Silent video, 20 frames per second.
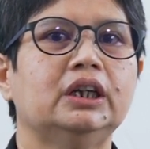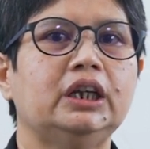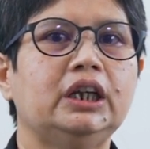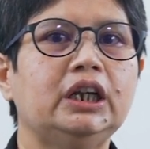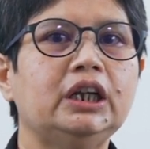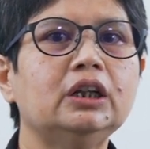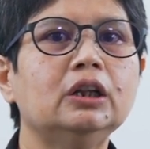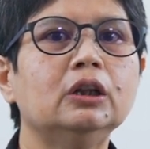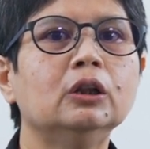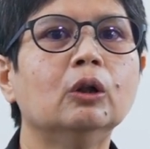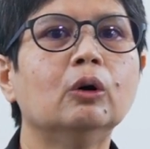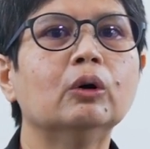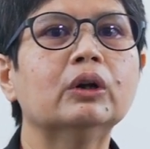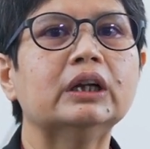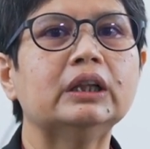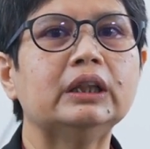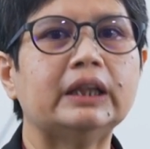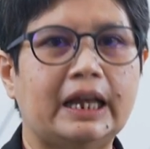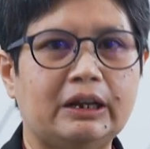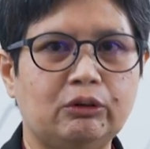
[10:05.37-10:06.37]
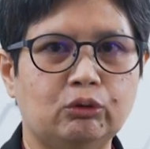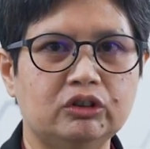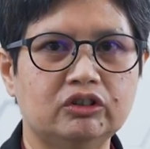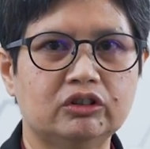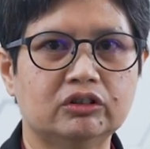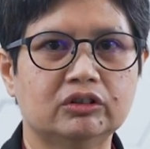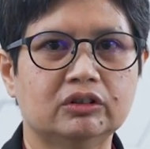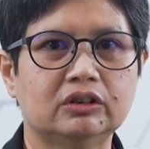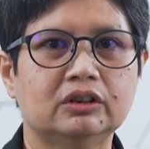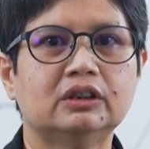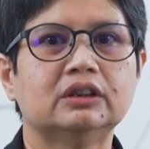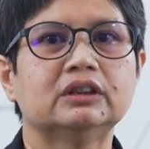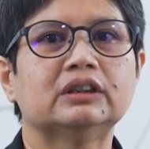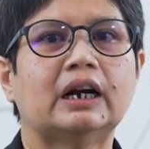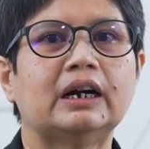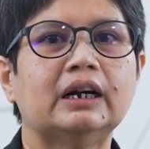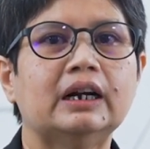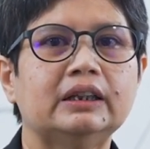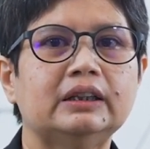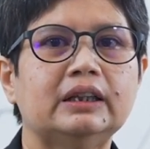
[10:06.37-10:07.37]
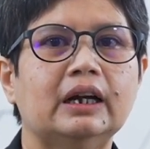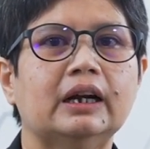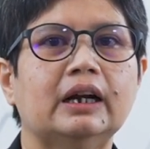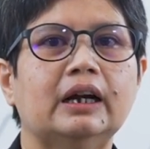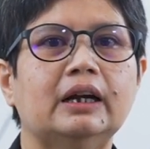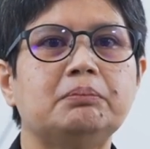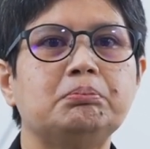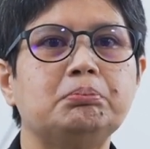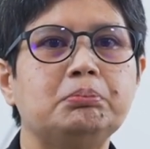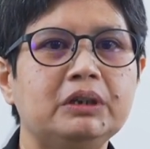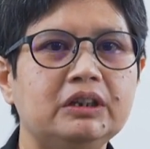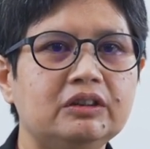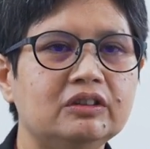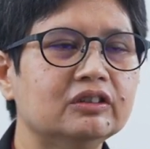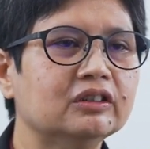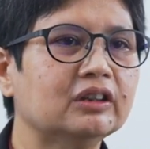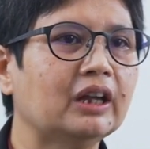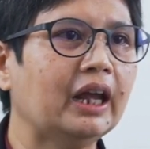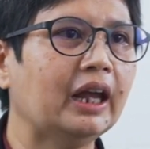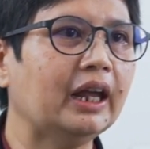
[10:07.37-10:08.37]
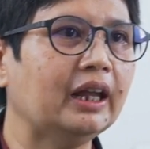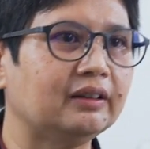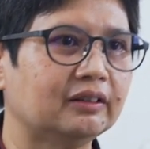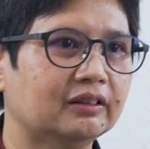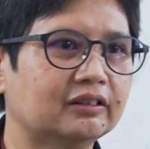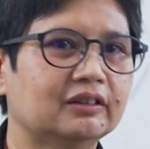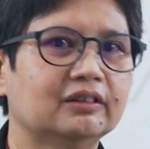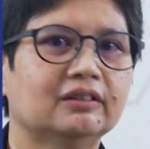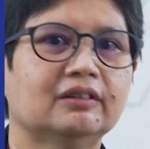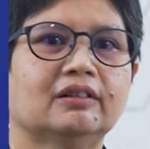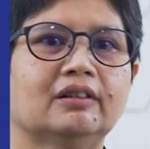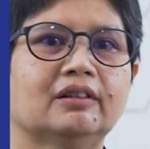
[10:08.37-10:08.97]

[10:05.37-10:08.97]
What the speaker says: In local language, tangan-tangan means hands.